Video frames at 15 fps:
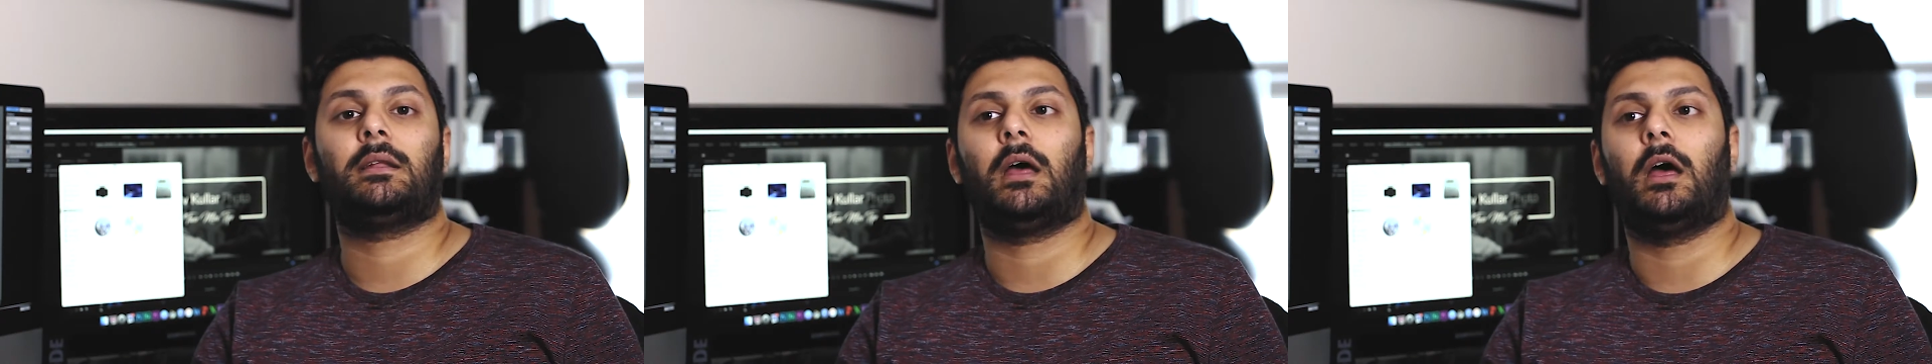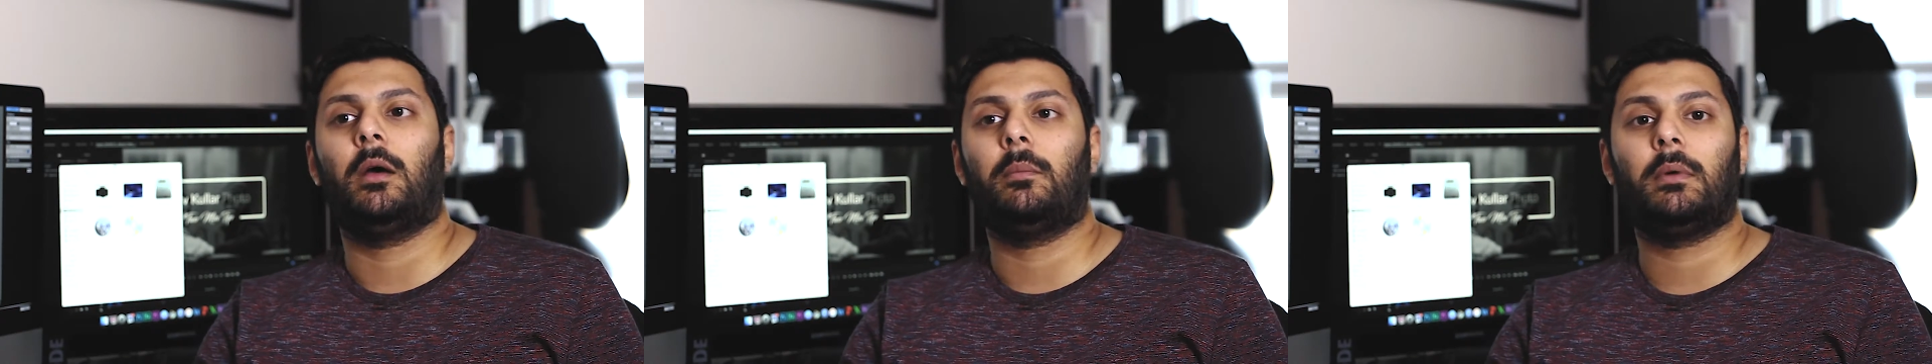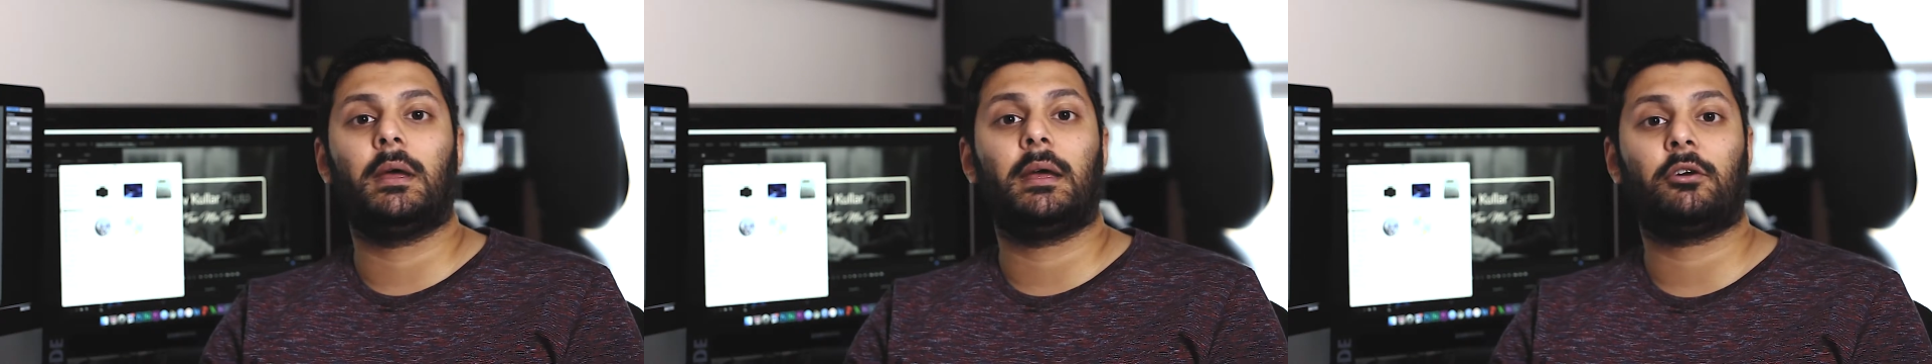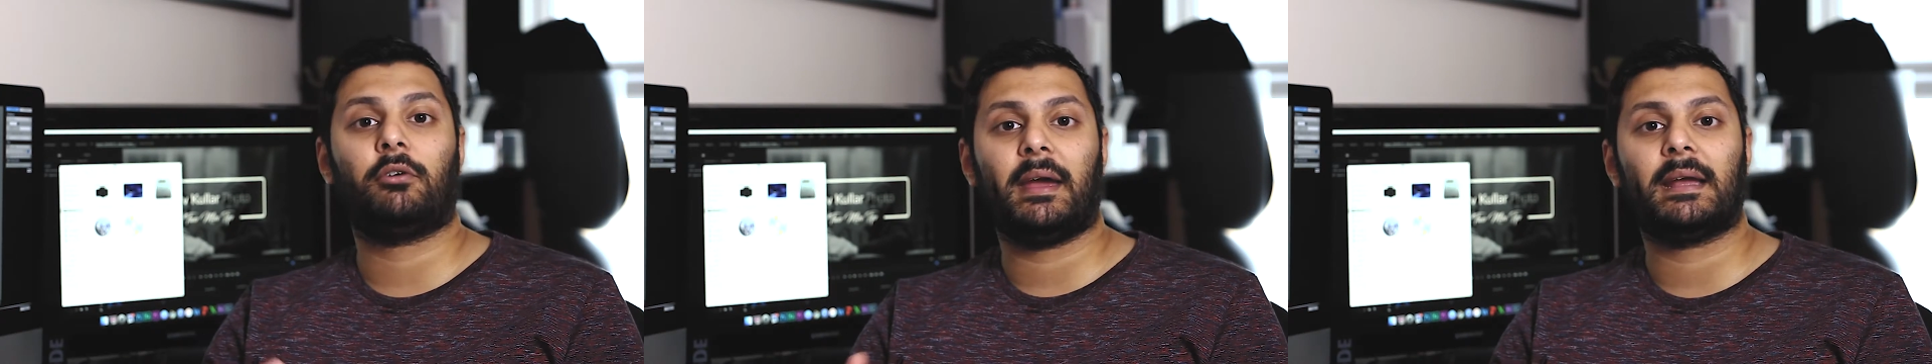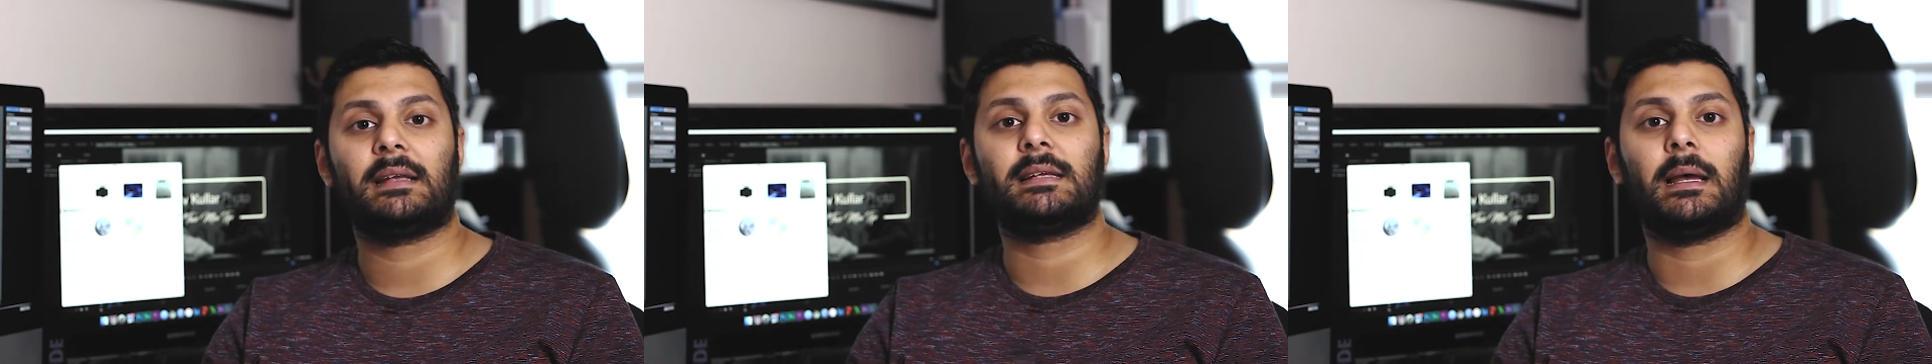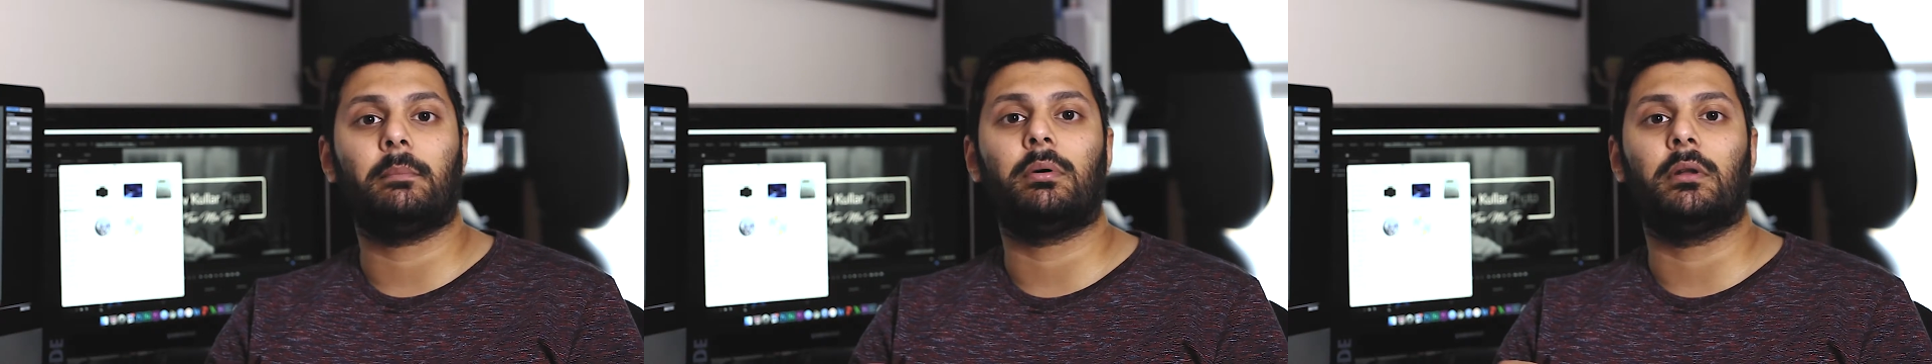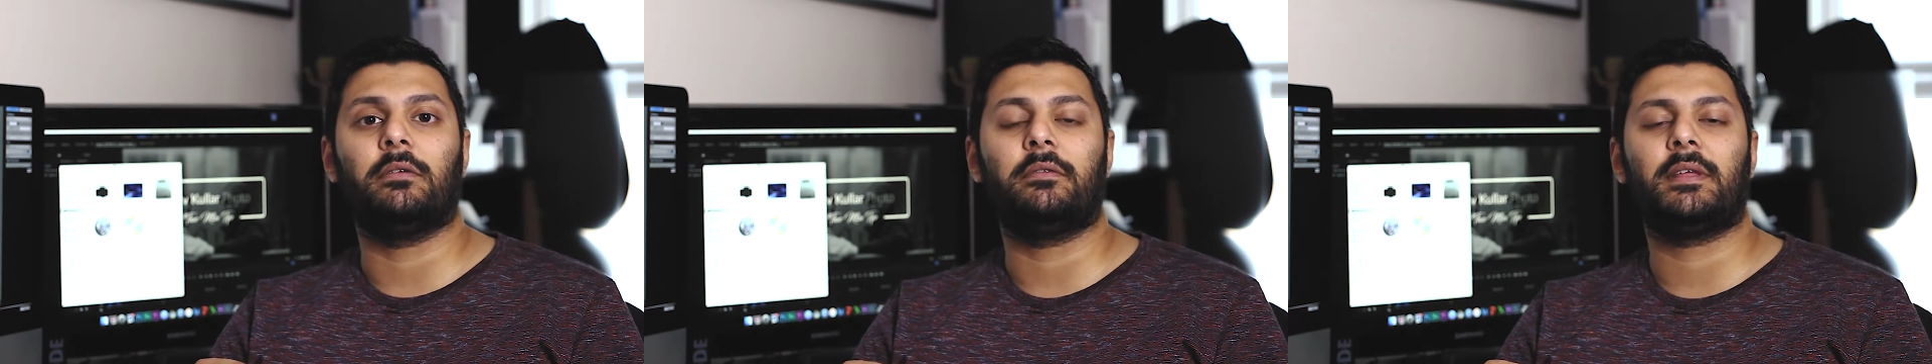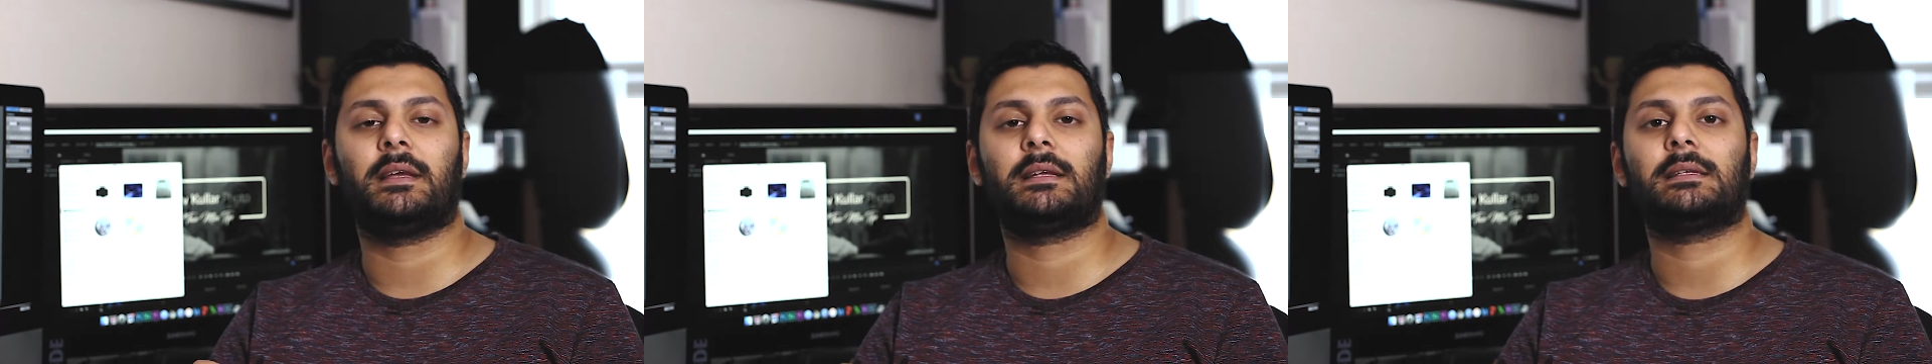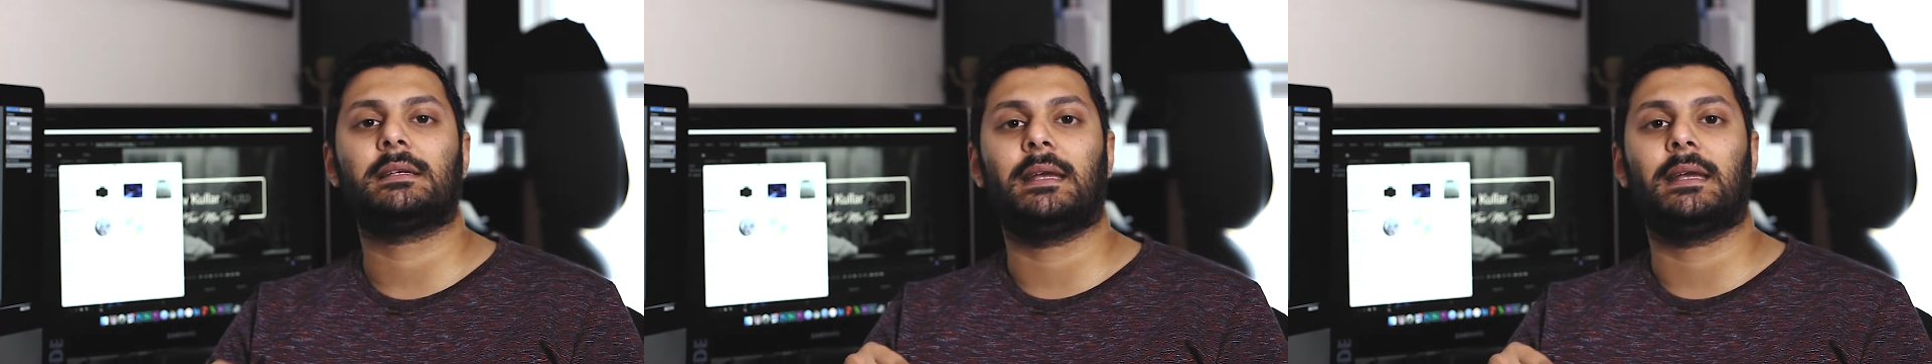a great example of this